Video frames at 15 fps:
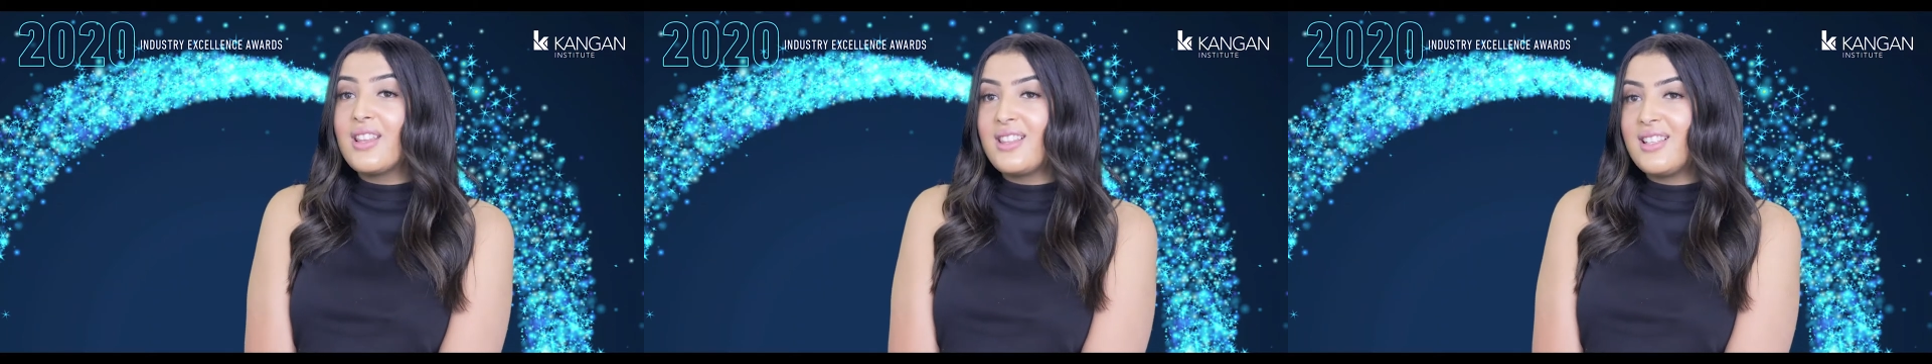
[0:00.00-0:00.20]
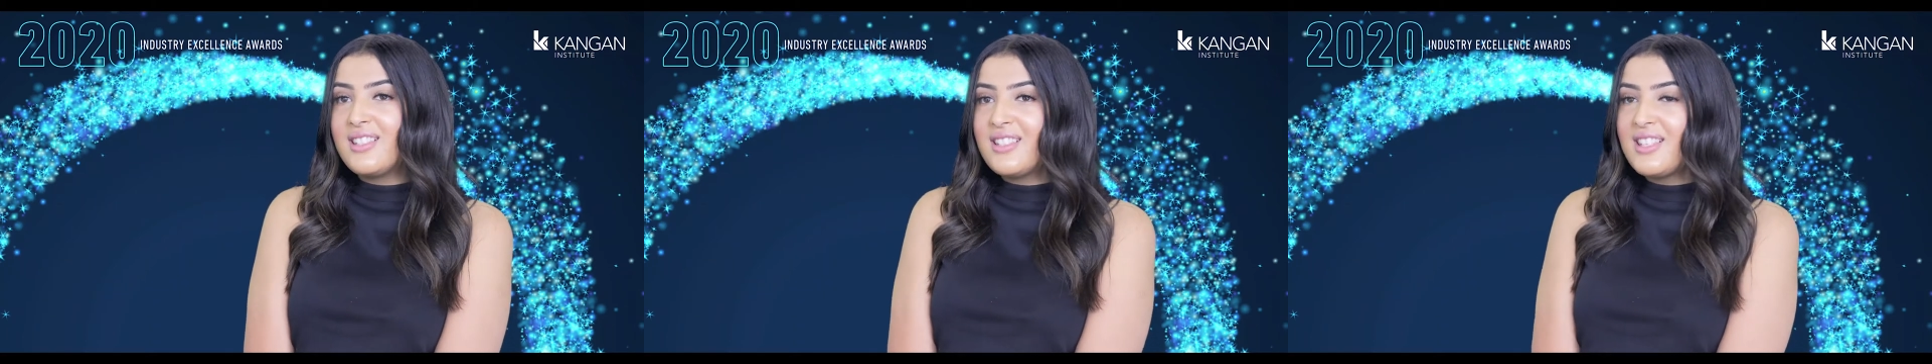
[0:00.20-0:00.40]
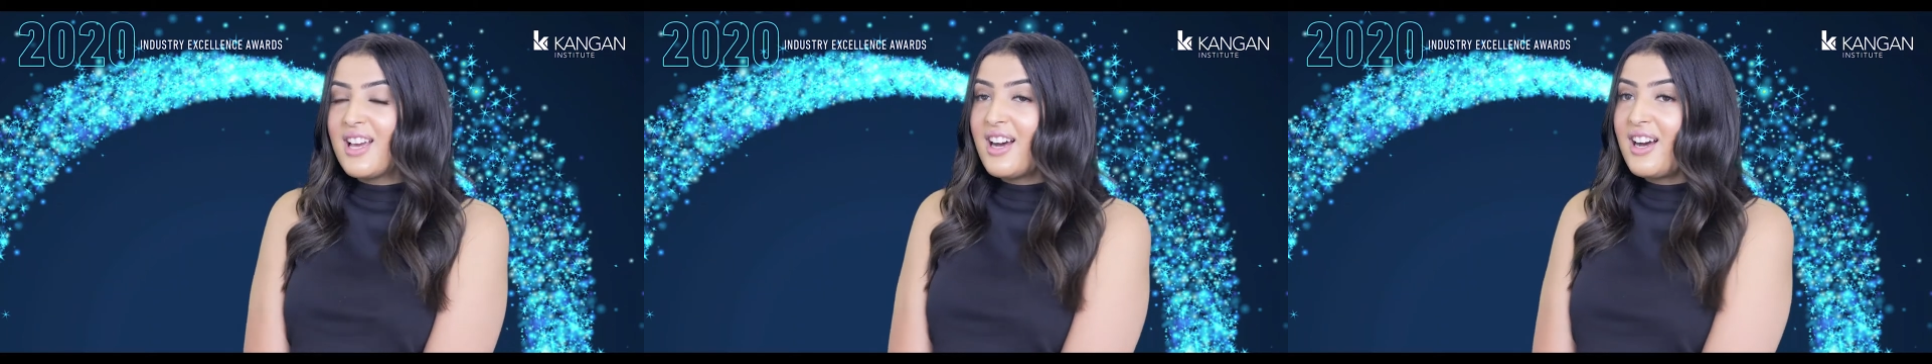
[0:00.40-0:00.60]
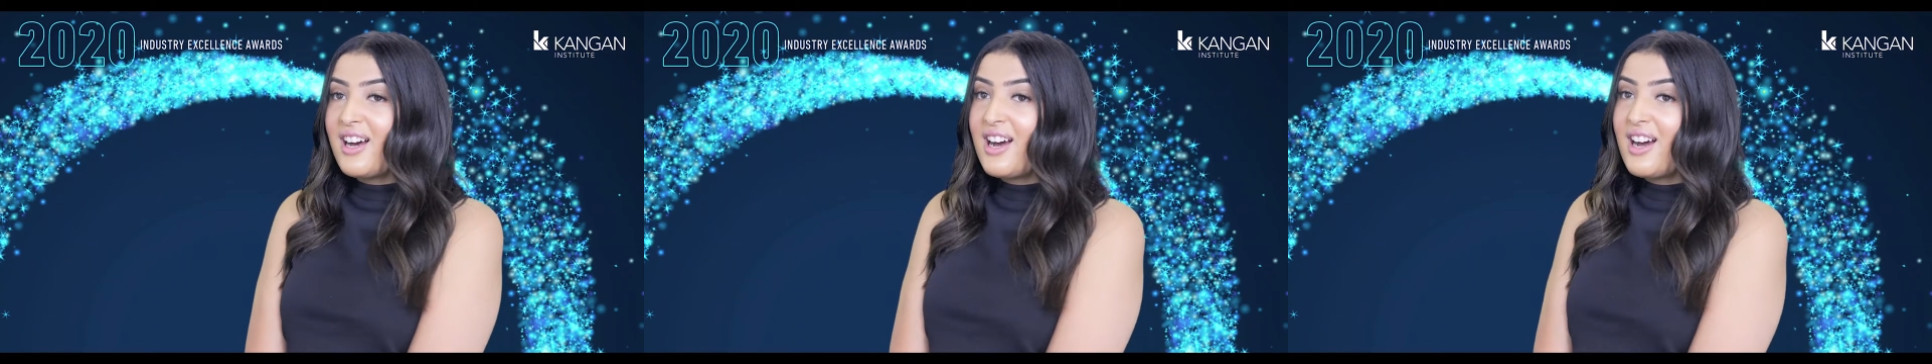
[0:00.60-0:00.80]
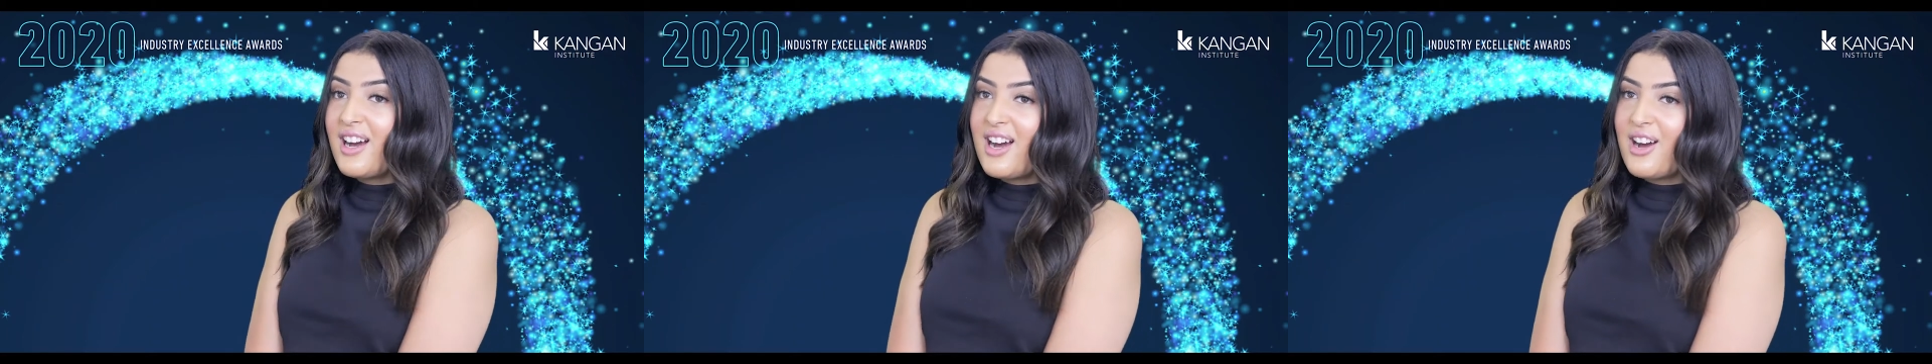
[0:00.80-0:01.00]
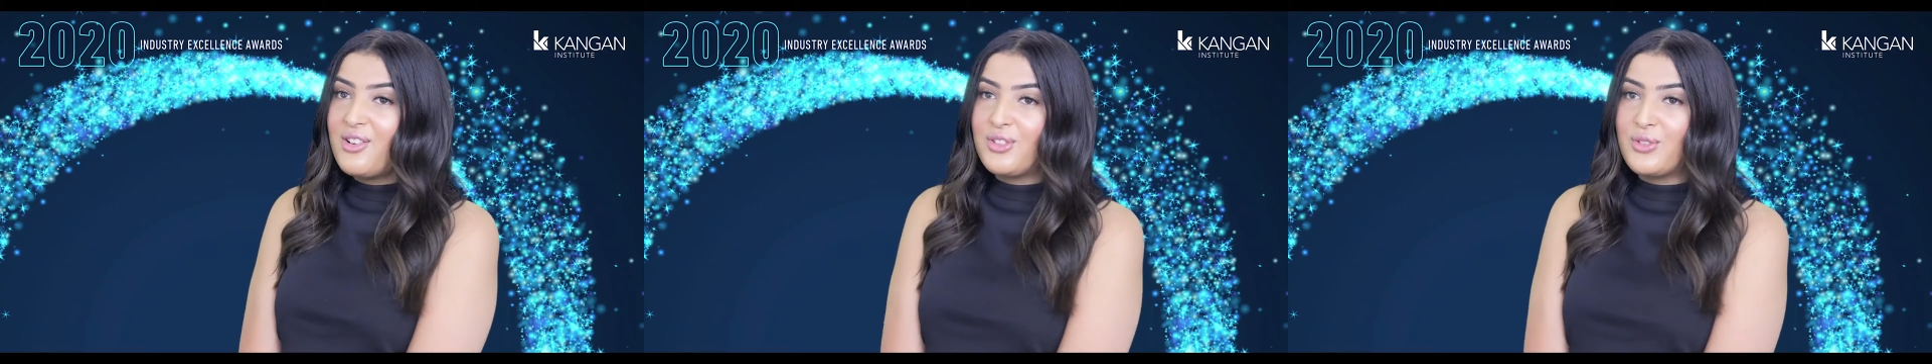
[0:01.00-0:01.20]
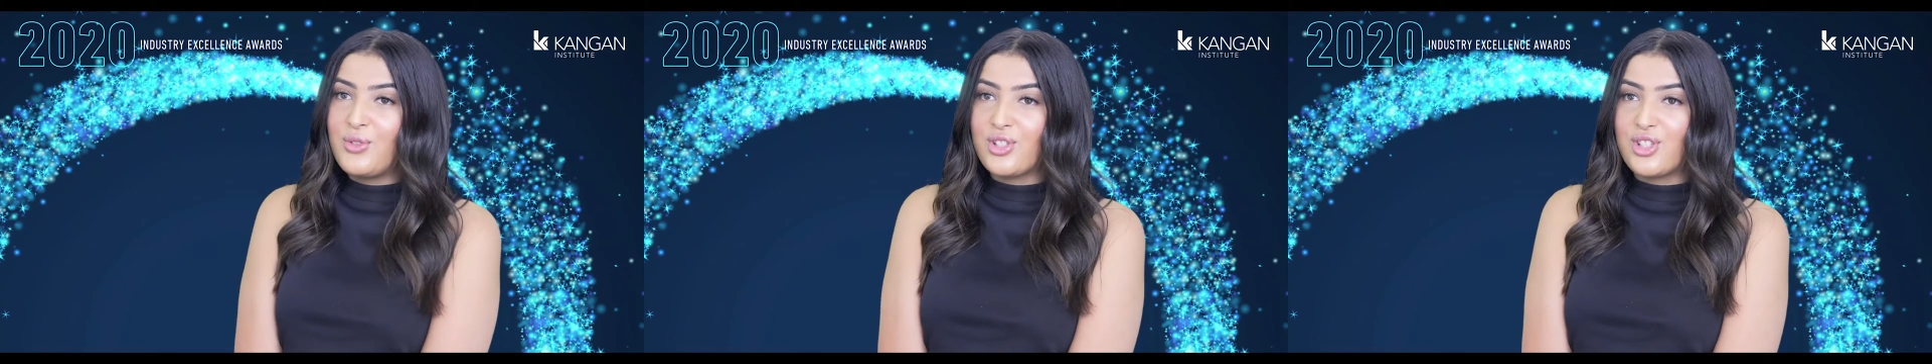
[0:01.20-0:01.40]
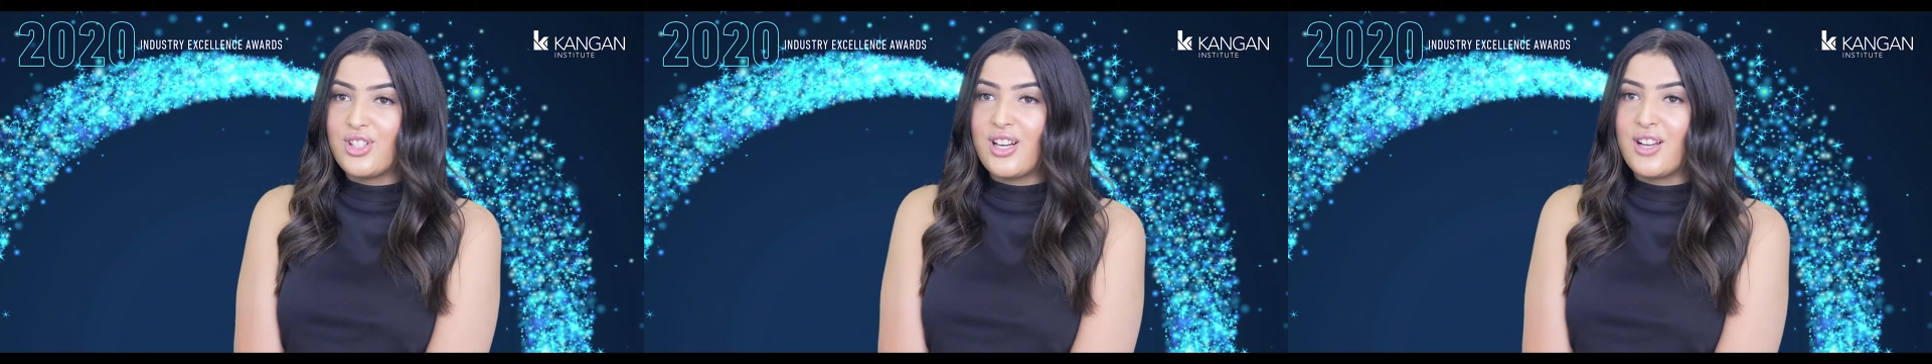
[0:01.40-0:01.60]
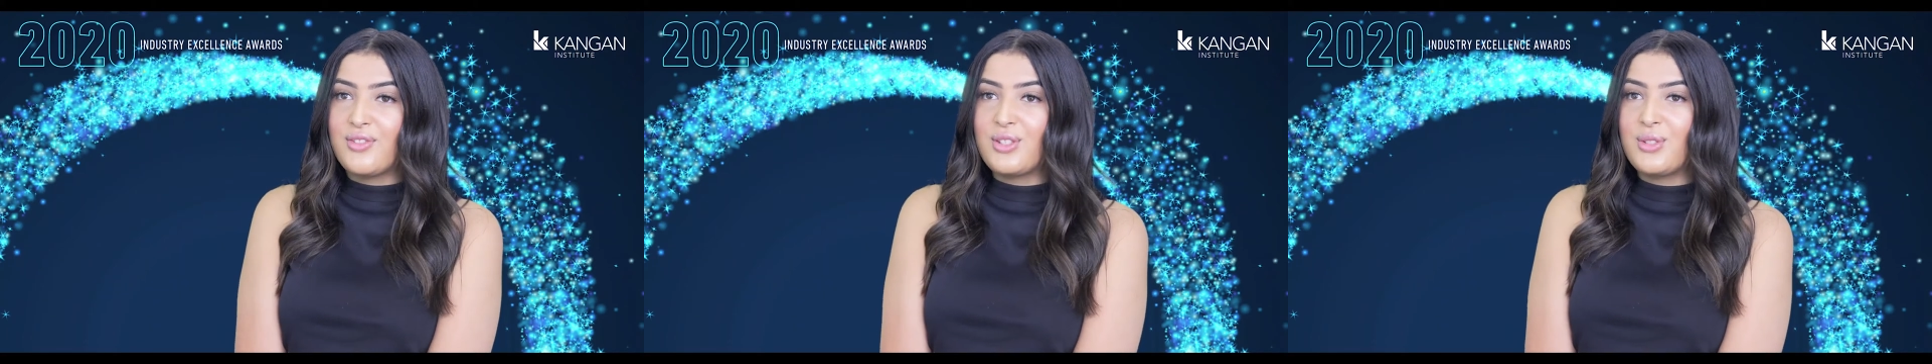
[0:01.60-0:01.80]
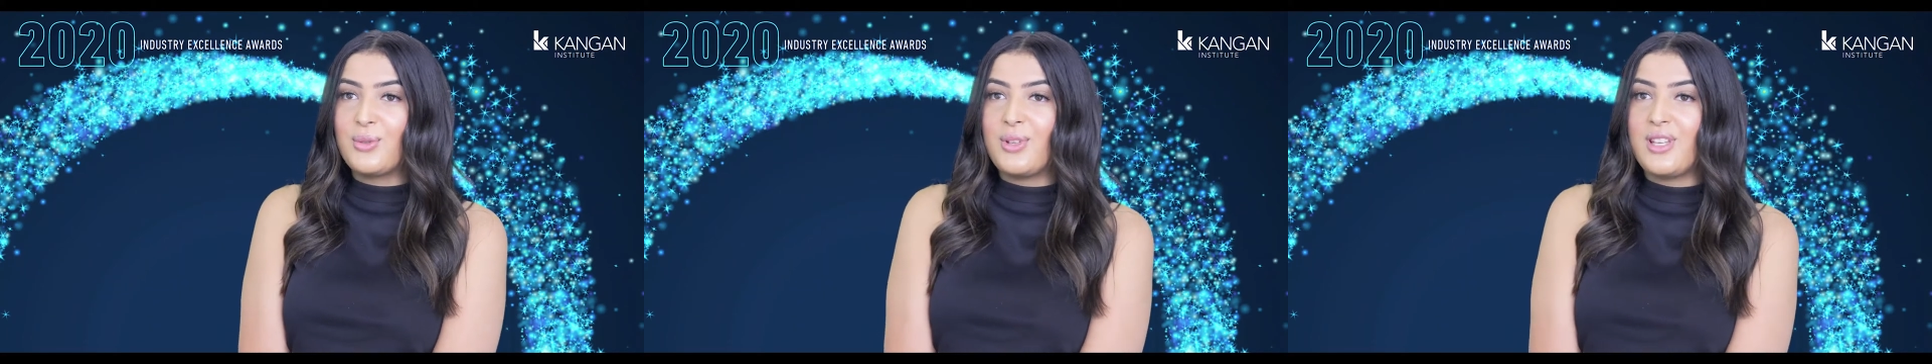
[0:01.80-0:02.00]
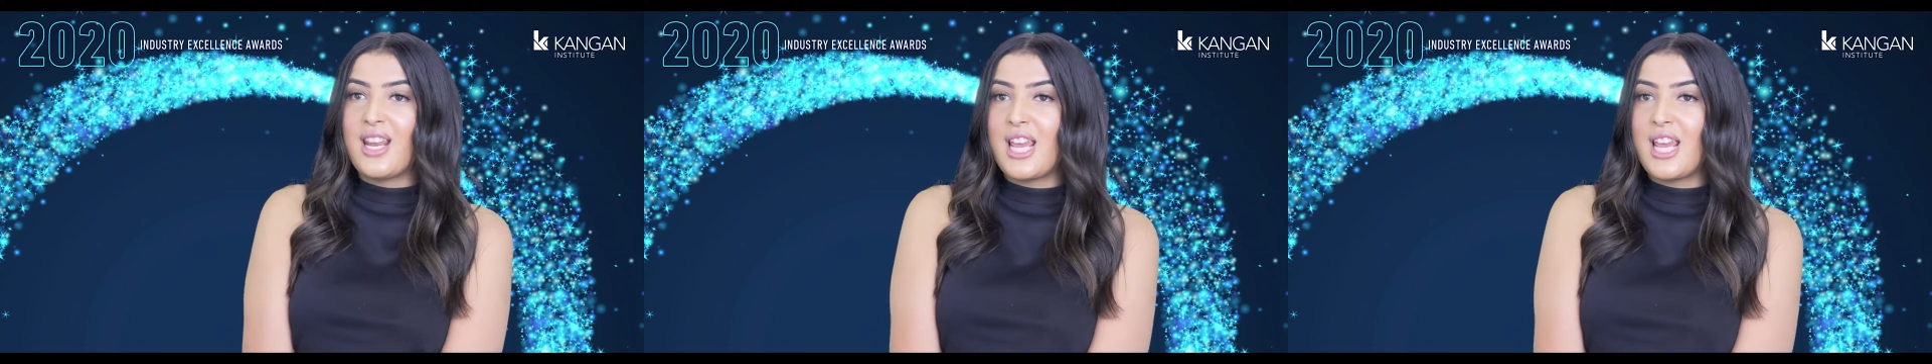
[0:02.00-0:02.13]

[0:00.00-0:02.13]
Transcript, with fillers: This year I was fortunate enough to win